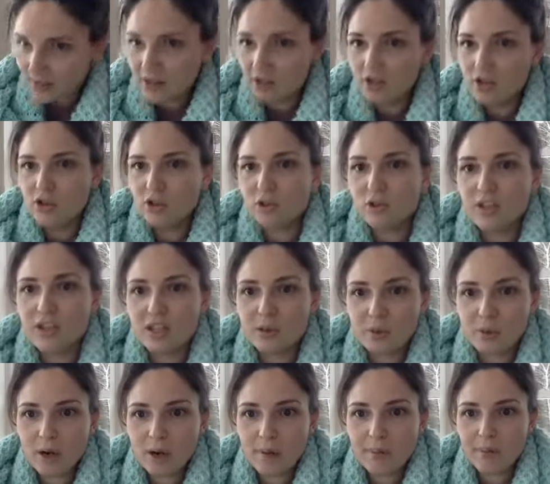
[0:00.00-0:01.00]
So this
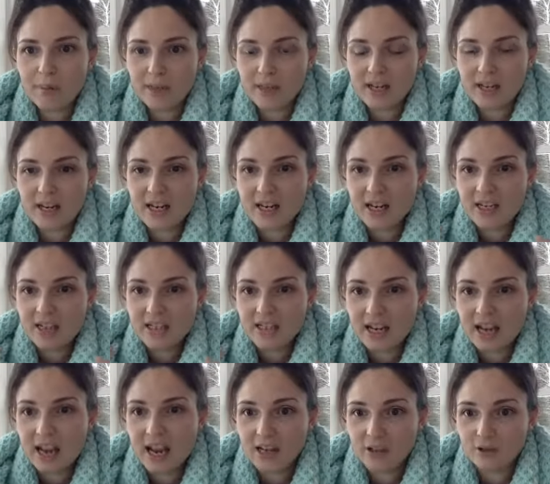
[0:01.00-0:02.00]
property is
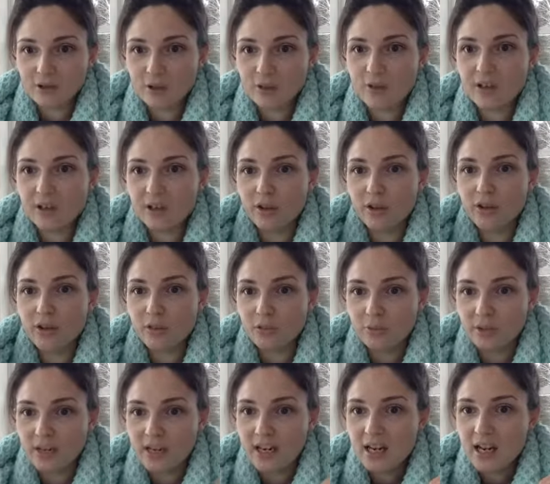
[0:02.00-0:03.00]
cash flowing
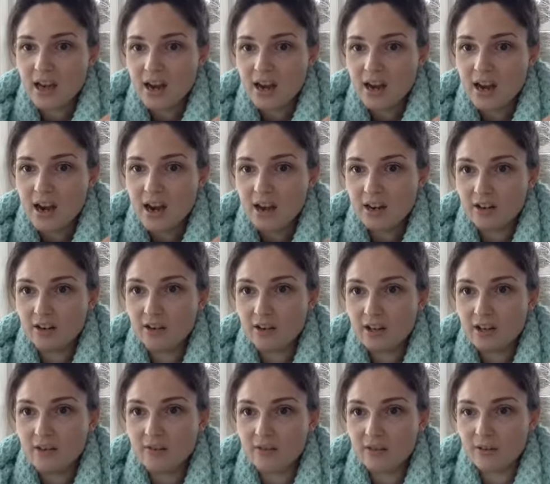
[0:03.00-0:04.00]

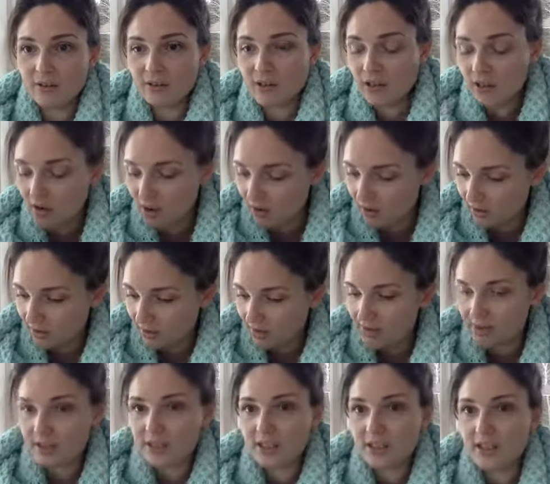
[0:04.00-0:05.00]

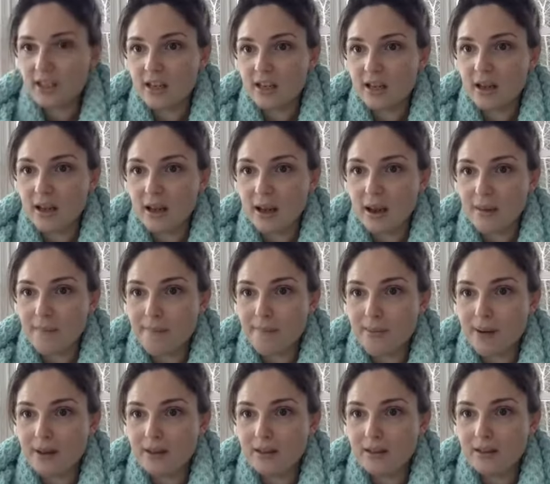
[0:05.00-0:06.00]
$350 a
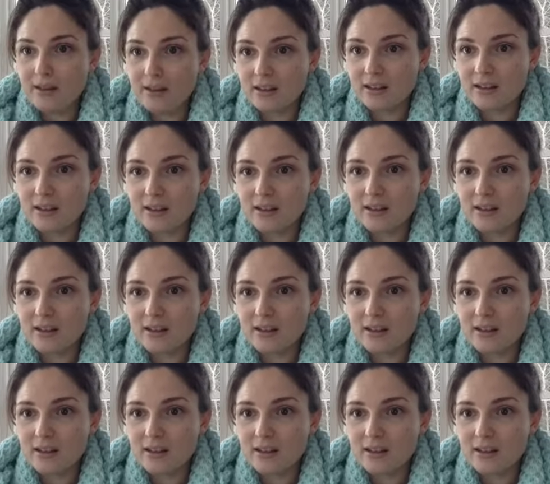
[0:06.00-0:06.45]
month,